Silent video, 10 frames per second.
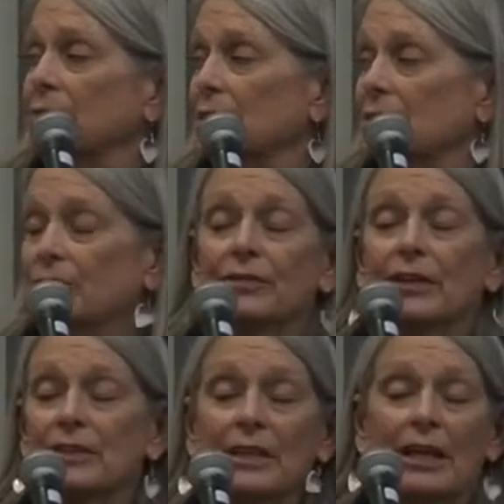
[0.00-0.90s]
as
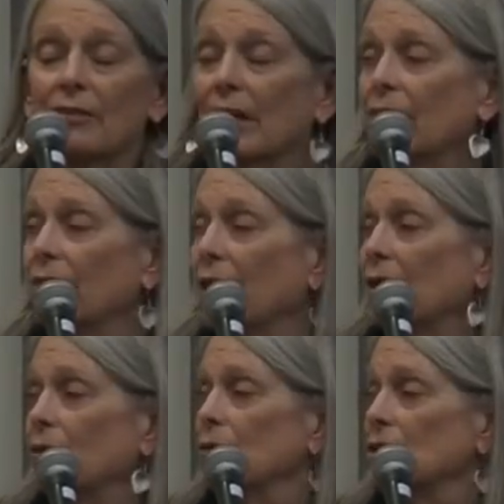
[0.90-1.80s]
far as Kevin, I don't know how
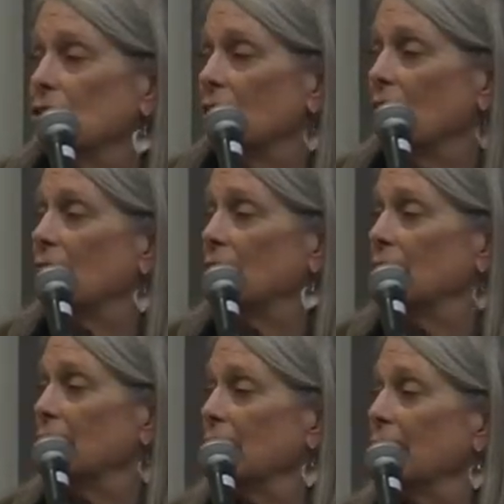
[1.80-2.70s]
you reach
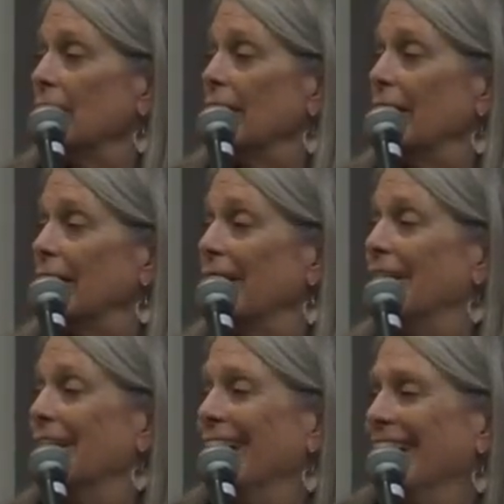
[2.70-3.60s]
Kevin.
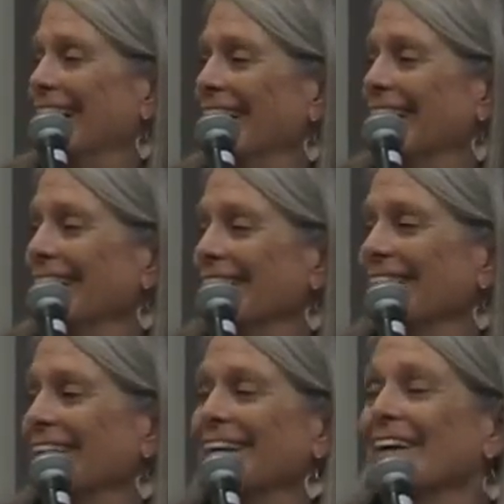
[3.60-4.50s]

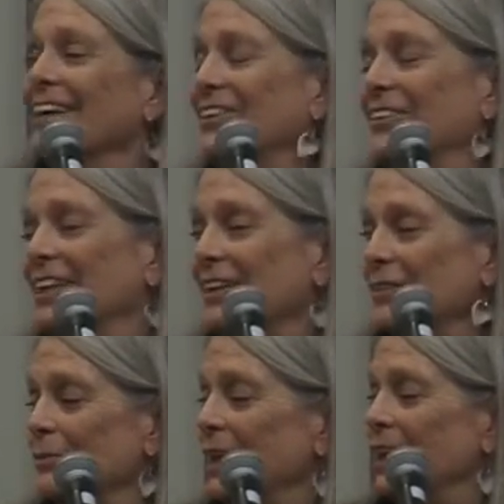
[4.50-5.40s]
You want to
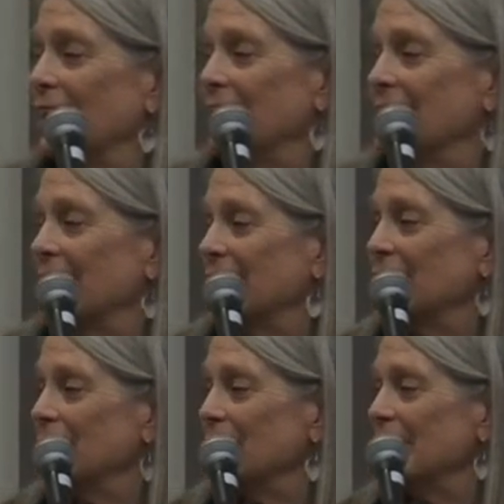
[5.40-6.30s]
give them any contact
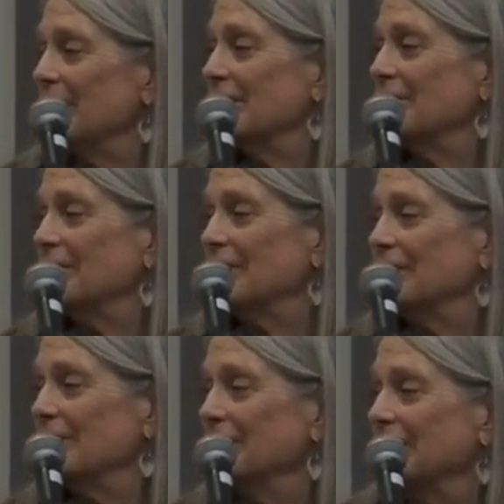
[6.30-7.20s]
information for
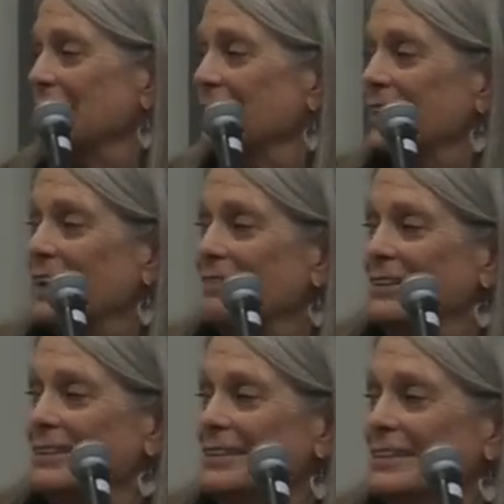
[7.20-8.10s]
you, Kevin?